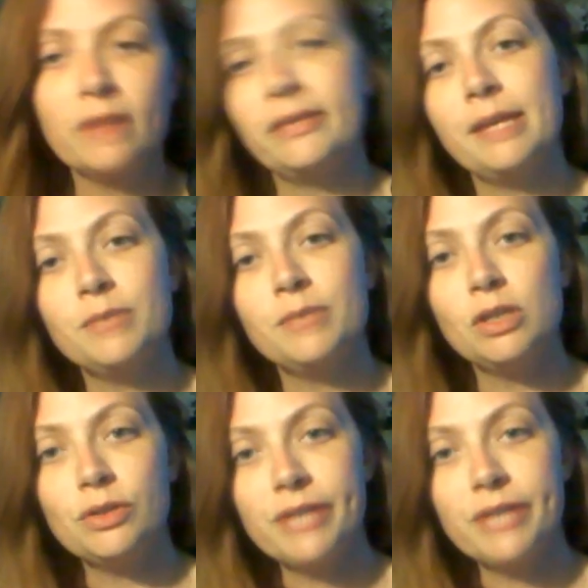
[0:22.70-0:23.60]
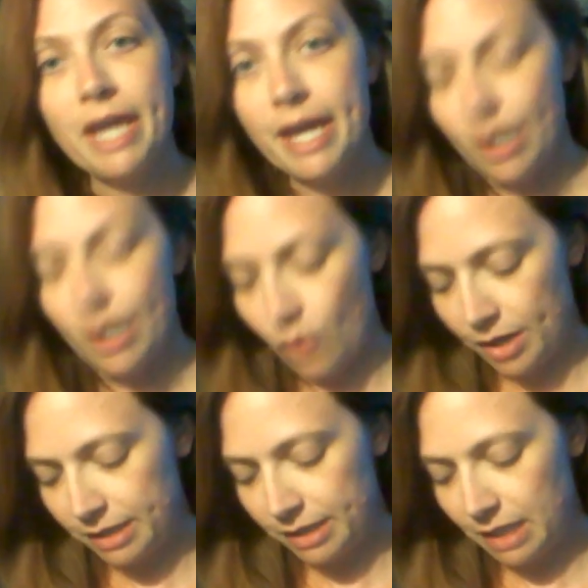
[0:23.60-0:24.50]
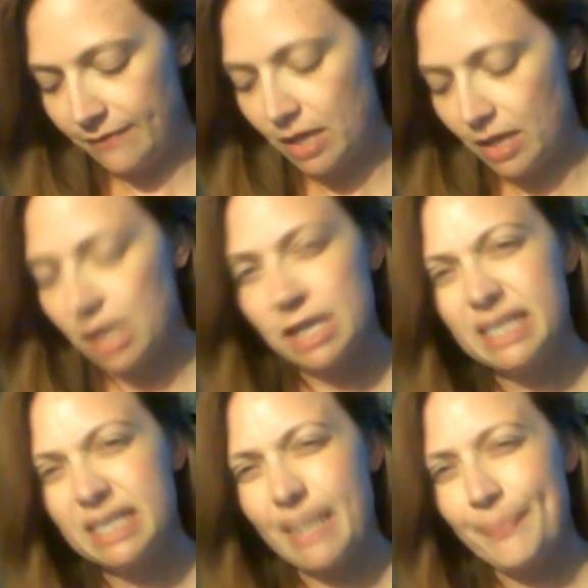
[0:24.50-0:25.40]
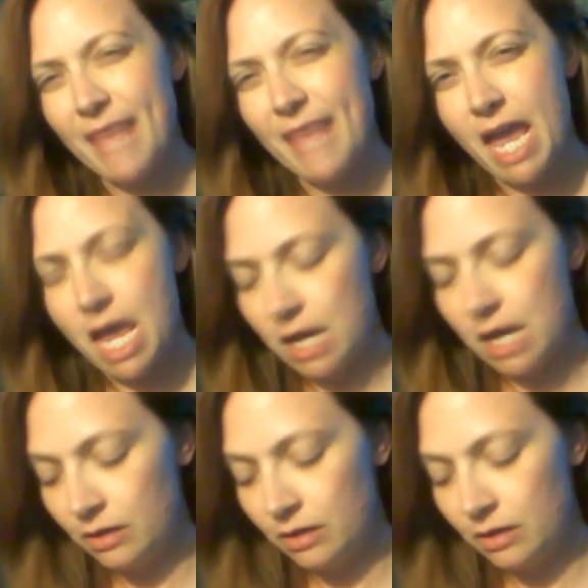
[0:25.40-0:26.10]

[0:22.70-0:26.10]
Tuesday, and I wanted to give you at least something.